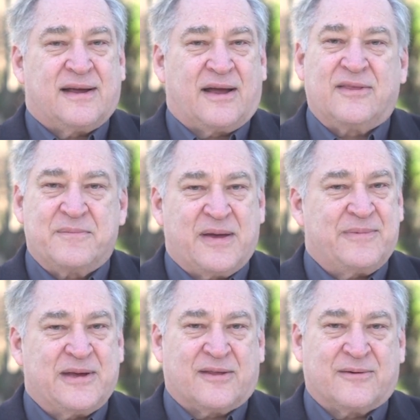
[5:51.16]
and there may
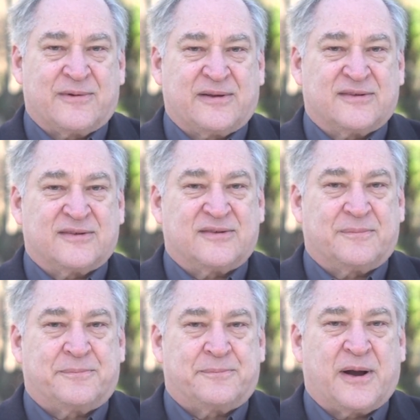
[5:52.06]
be other reasons.
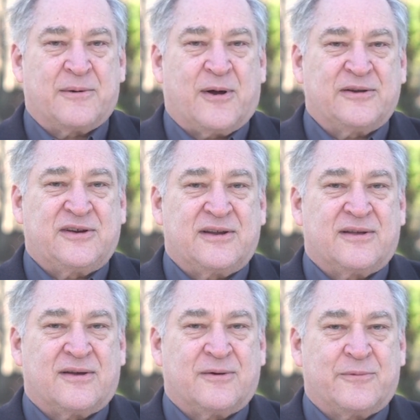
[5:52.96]
But I want you to
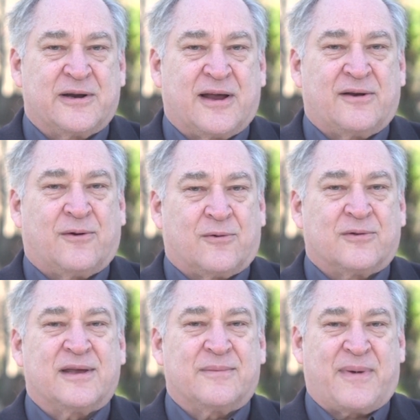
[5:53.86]
know that we are not
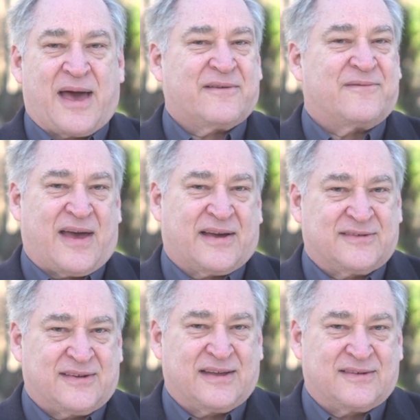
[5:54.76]
holding back
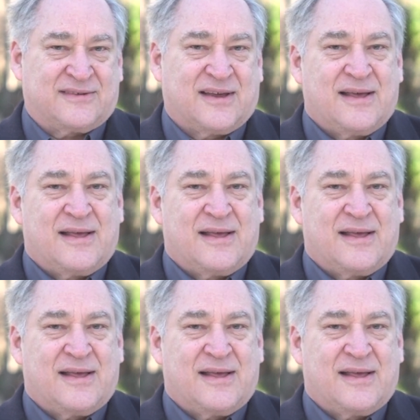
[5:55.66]
vaccines,